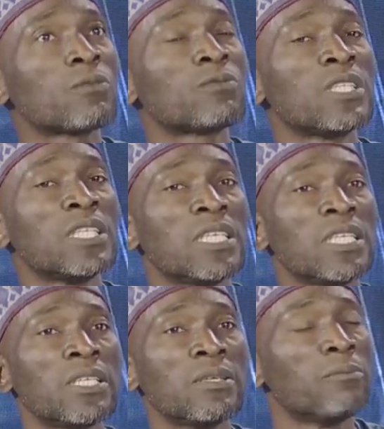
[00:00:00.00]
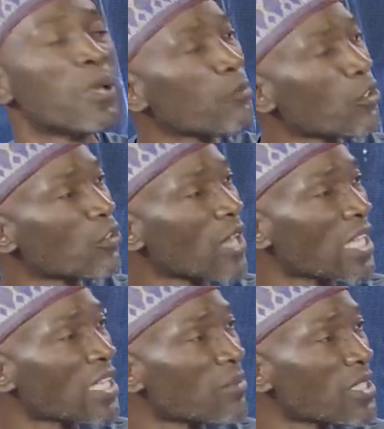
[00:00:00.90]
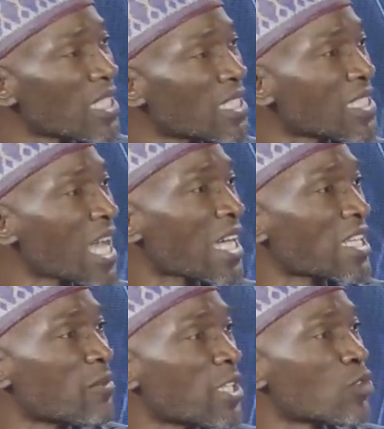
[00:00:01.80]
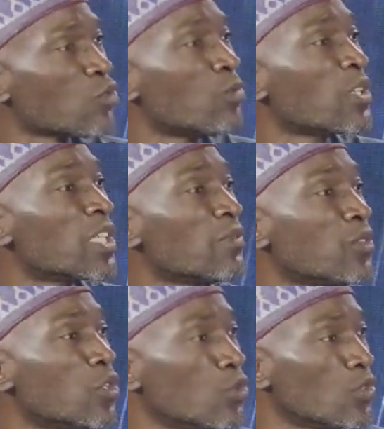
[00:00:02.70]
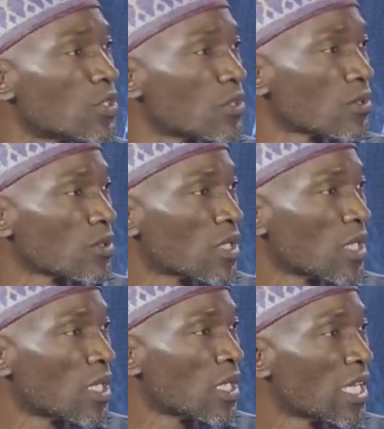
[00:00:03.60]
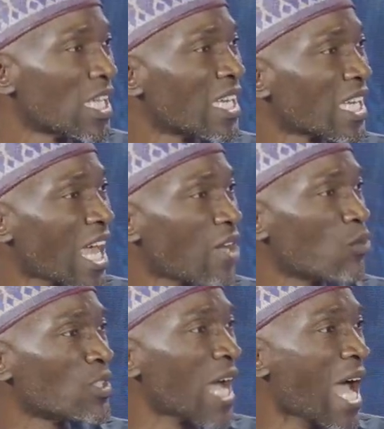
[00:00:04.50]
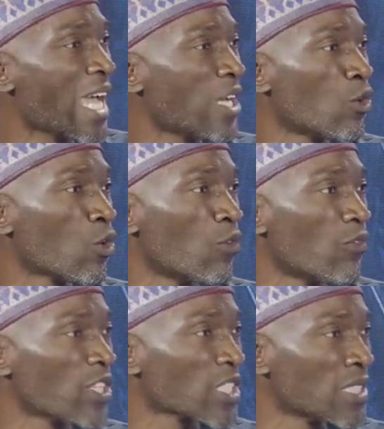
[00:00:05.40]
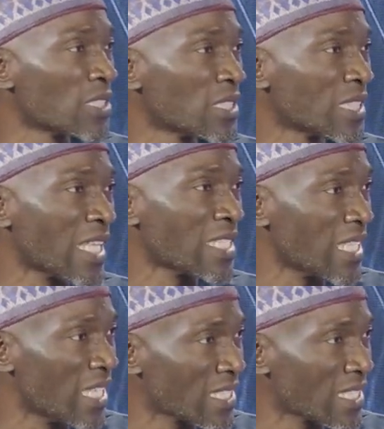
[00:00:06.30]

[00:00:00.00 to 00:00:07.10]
of the main body of the agreement is that this agreement will be reviewed in line with ILO Convention 98.